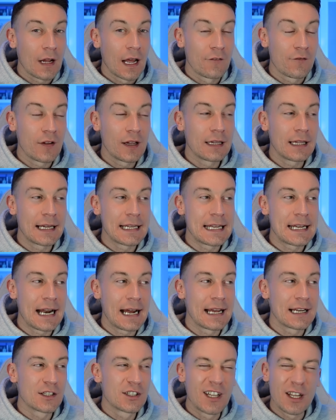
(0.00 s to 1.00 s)
I feel like
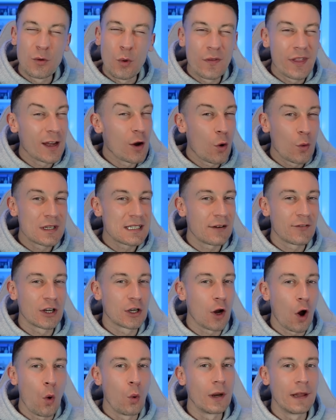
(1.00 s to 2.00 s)
United, they always have a
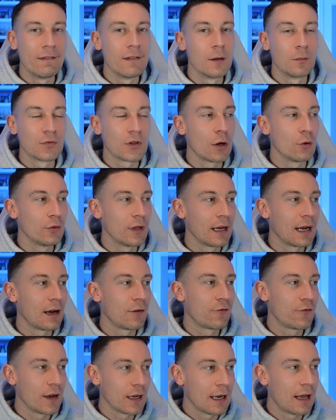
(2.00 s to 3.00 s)
goal in them, don't they? I
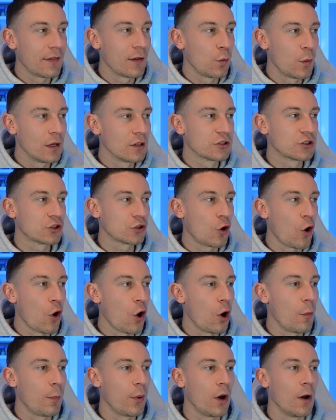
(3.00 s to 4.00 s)
feel like they will
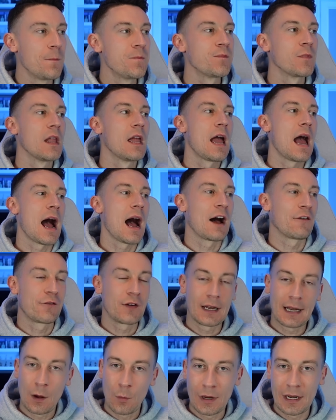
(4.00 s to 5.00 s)
score, but I
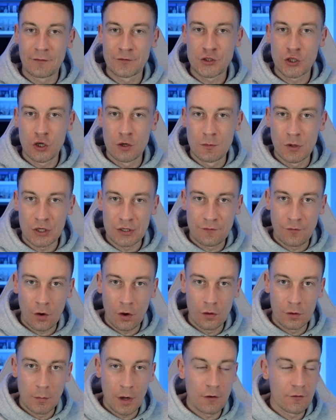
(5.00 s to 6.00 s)
feel like we'll have too much
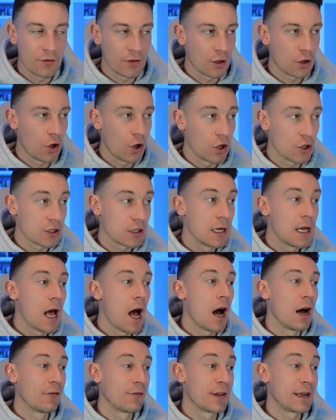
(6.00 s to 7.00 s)
for them over the course
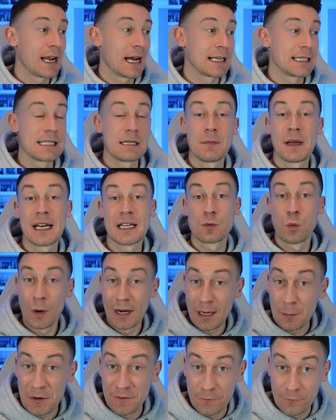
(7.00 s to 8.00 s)
of the 90 minutes.
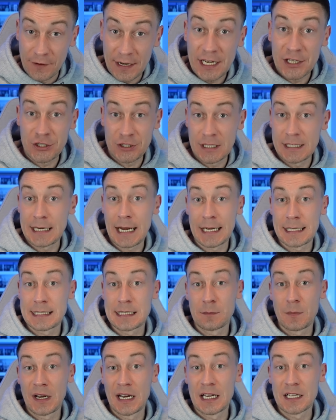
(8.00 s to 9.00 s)
Will it be finished in
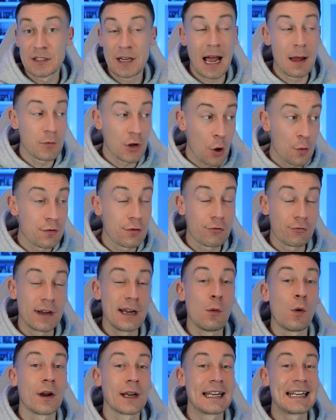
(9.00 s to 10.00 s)
90 minutes? I'm going
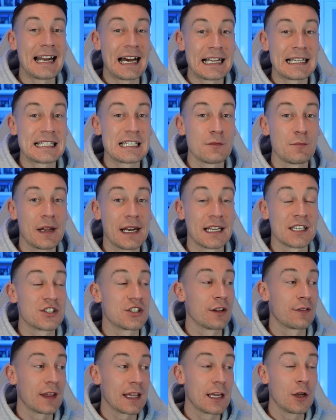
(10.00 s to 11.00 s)
3-1 in 90 minutes.
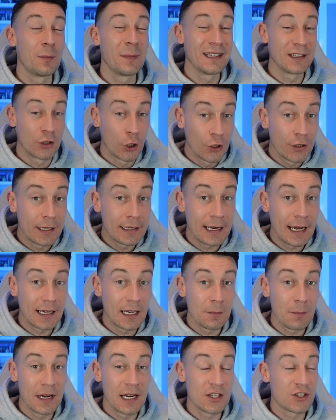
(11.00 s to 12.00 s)
Do you think it'll be done in
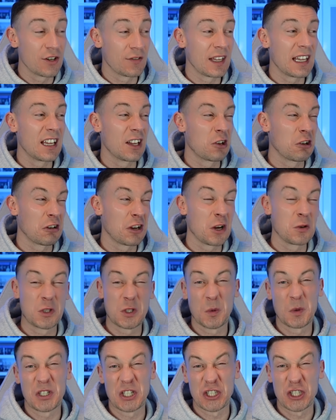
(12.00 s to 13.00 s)
90 minutes? Do you think it could go
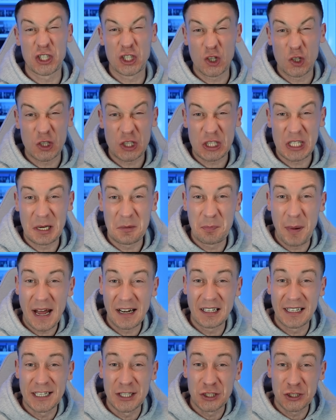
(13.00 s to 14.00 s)
to a disgusting
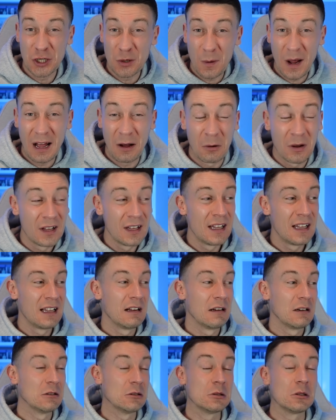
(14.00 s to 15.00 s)
penalty shootout?
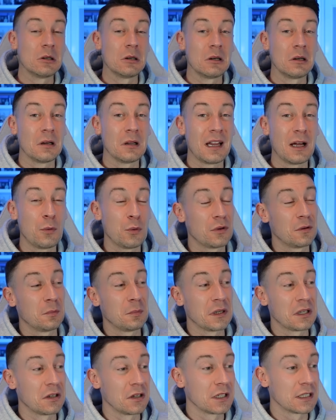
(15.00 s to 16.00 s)
Oh, that wouldn't
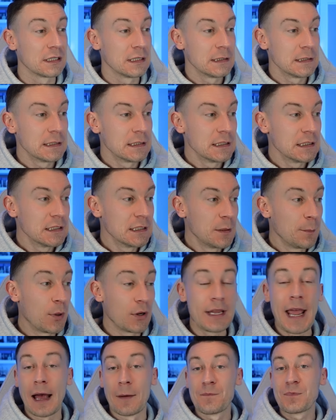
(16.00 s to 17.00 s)
be good.
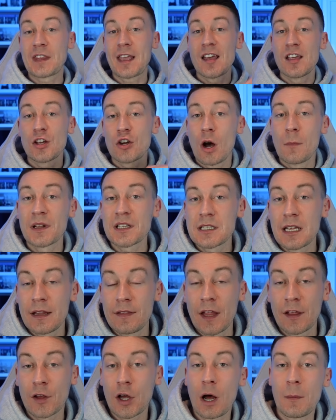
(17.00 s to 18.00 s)
But yeah, get your comments
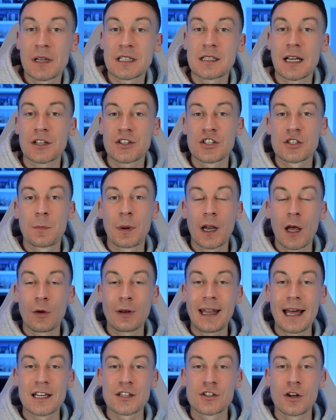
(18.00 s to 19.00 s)
in the comment sections below.
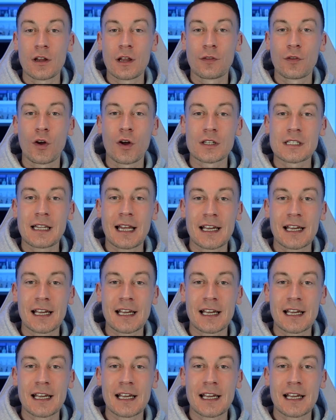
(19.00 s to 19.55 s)
Let us know your thoughts.